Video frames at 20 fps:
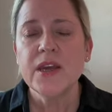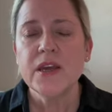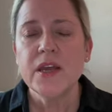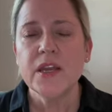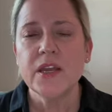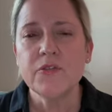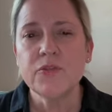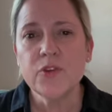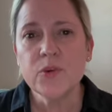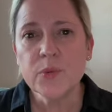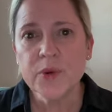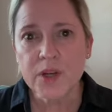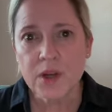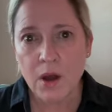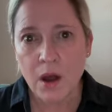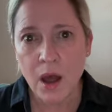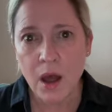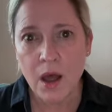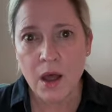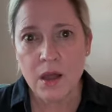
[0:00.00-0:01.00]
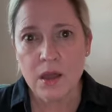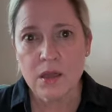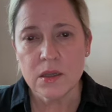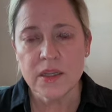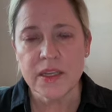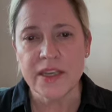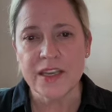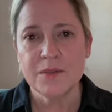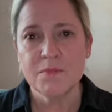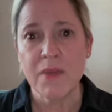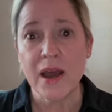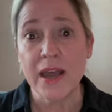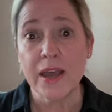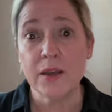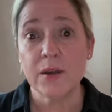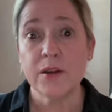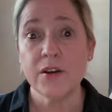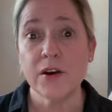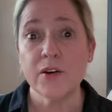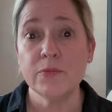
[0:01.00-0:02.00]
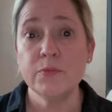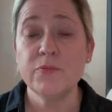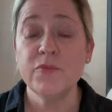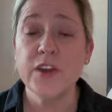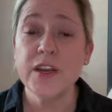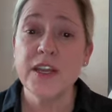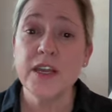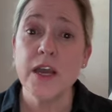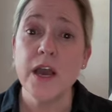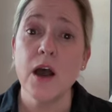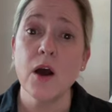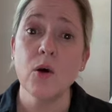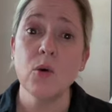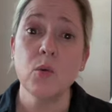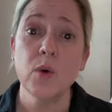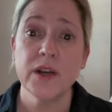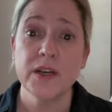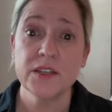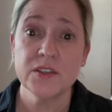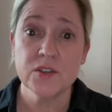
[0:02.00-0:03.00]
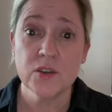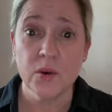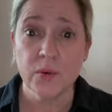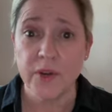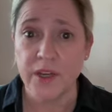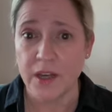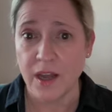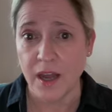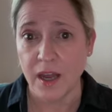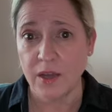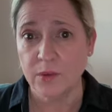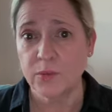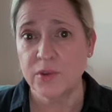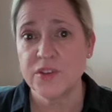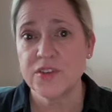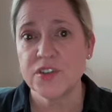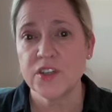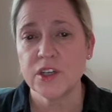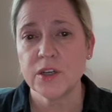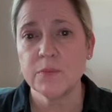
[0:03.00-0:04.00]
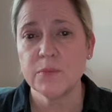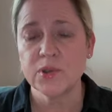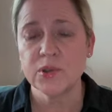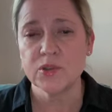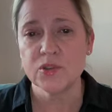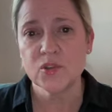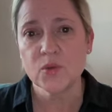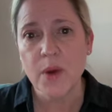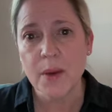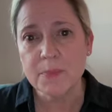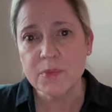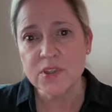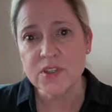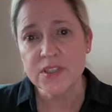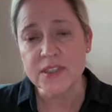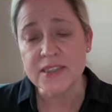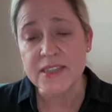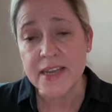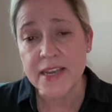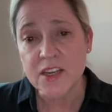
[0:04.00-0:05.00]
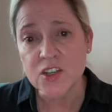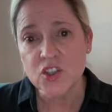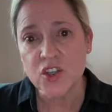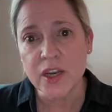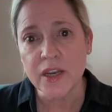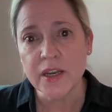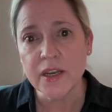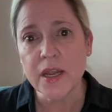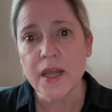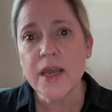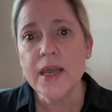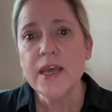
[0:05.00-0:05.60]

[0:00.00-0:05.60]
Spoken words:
And if you recall in my video, what is going on with Sarah Boone's representation,